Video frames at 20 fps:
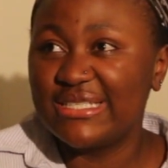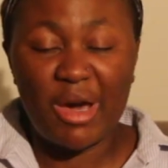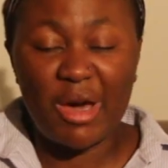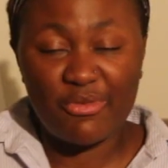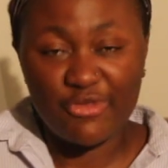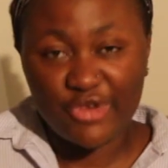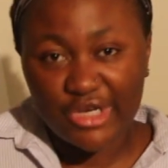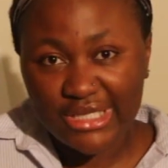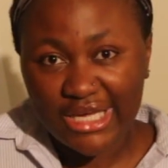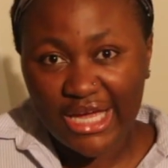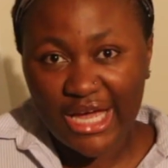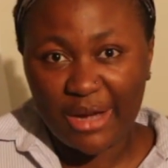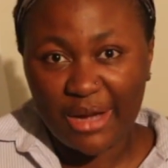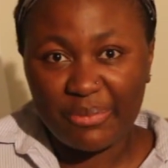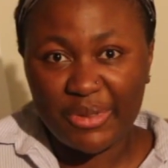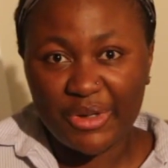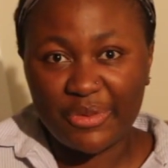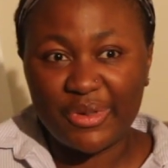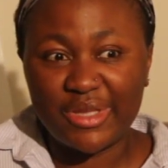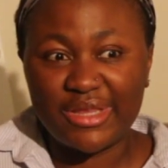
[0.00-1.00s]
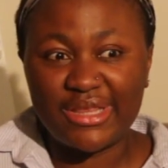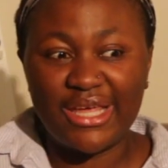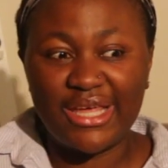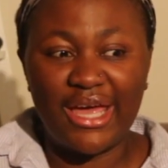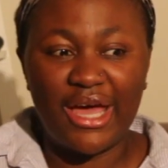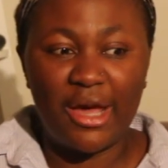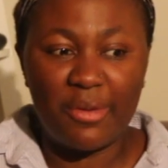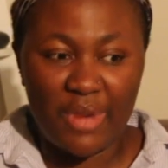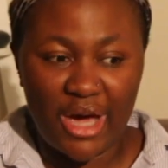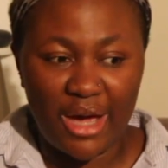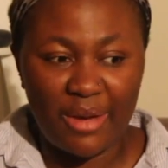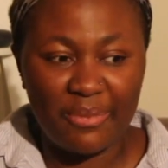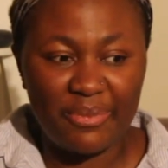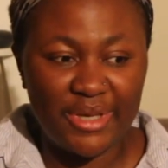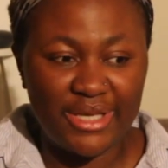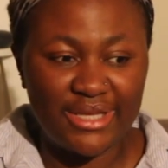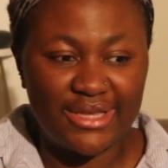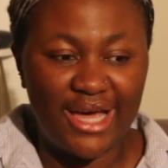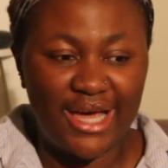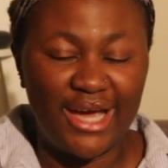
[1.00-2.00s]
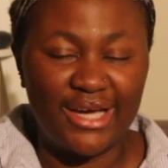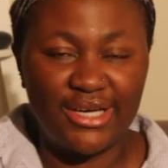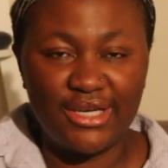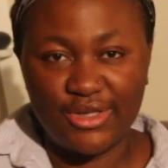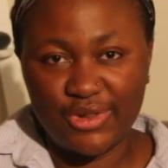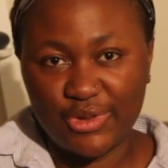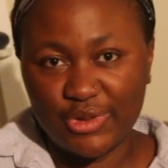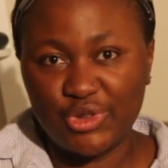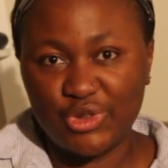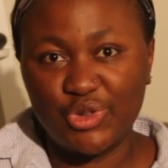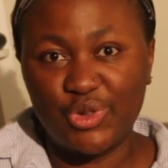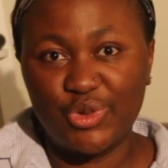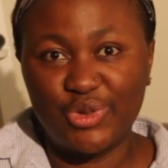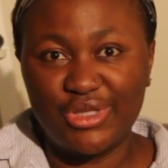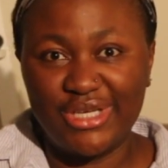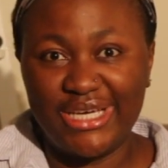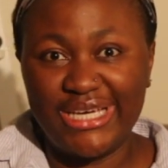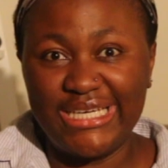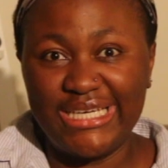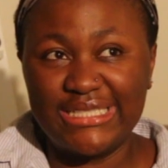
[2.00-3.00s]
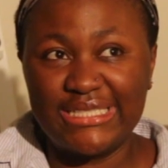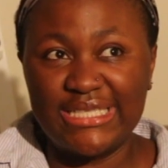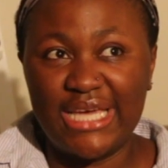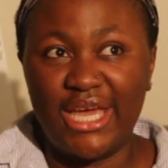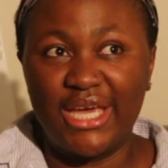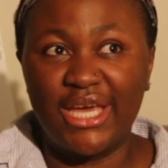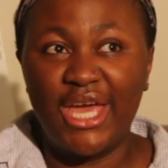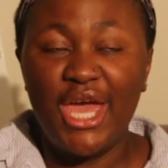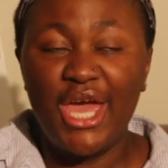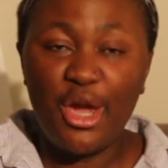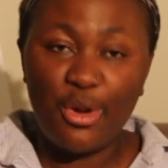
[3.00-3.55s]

I'm really happy with it. I'm happy that I can control the heating